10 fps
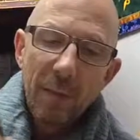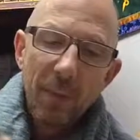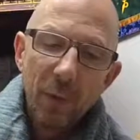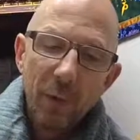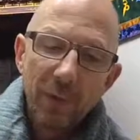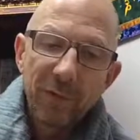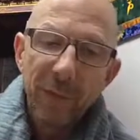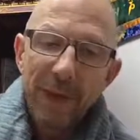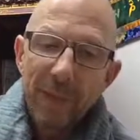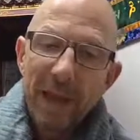bowls
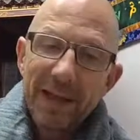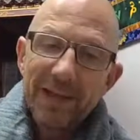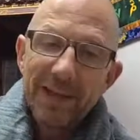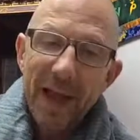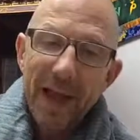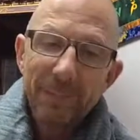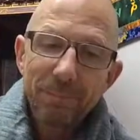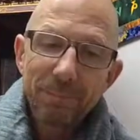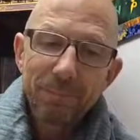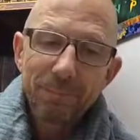being made today.
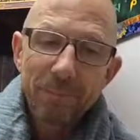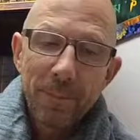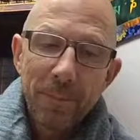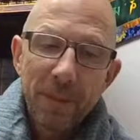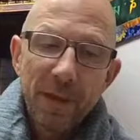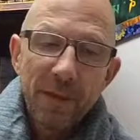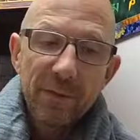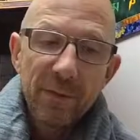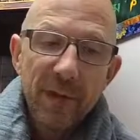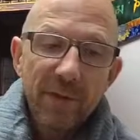
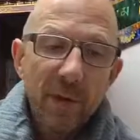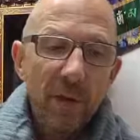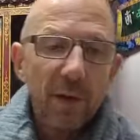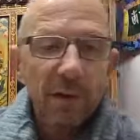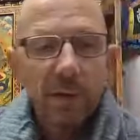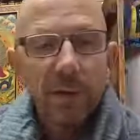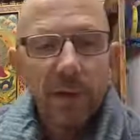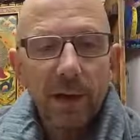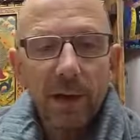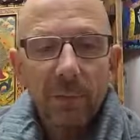So that's our
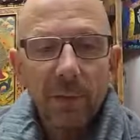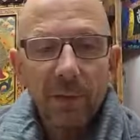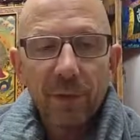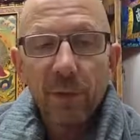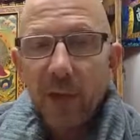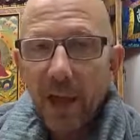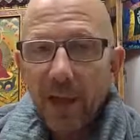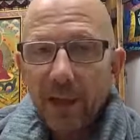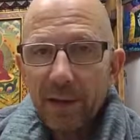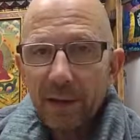third
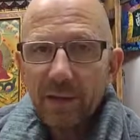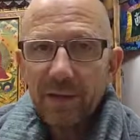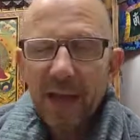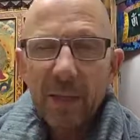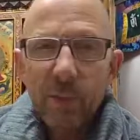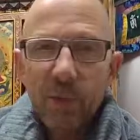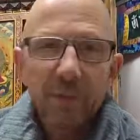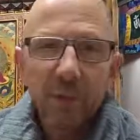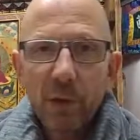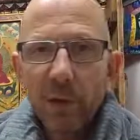eye singing bowl.
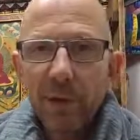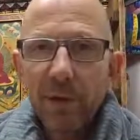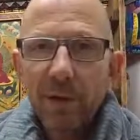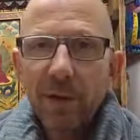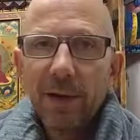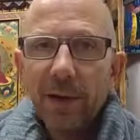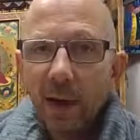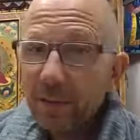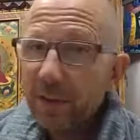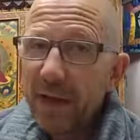If you go to
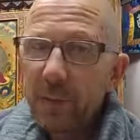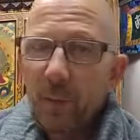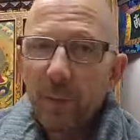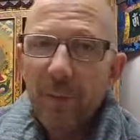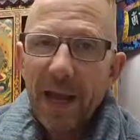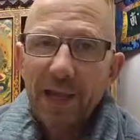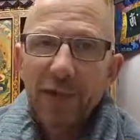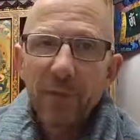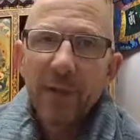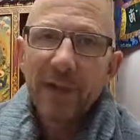our singing bowl page,
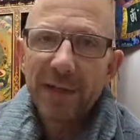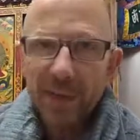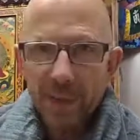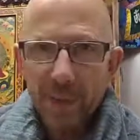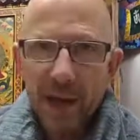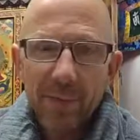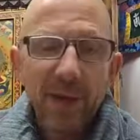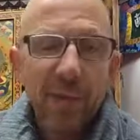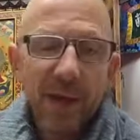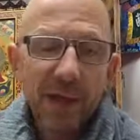you'll find it at the bottom of
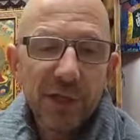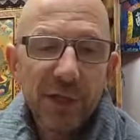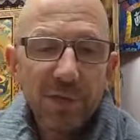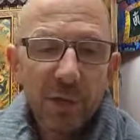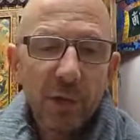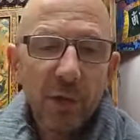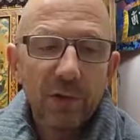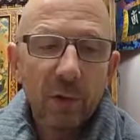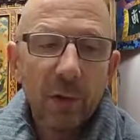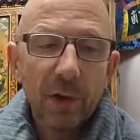the page. If you go
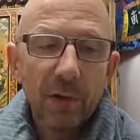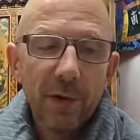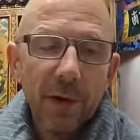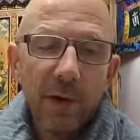to our